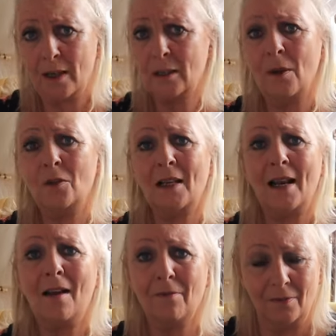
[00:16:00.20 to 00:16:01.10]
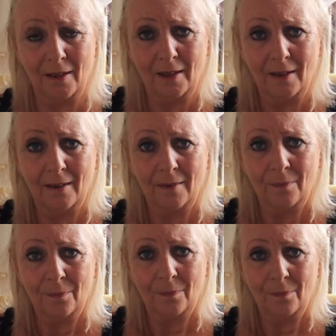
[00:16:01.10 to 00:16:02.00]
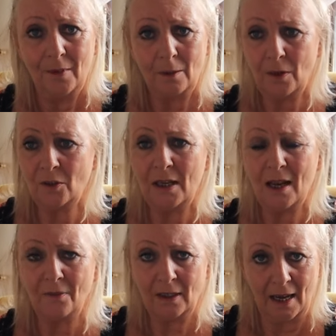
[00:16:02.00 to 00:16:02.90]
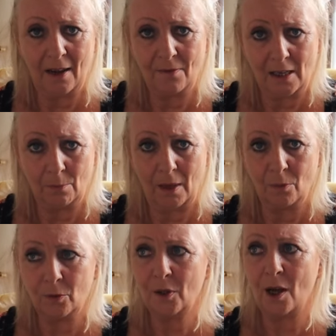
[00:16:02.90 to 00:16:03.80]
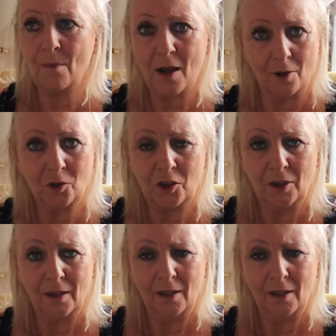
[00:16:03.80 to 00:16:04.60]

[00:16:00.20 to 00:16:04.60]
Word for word: they're supposed to love they're supposed to love and care for these people so much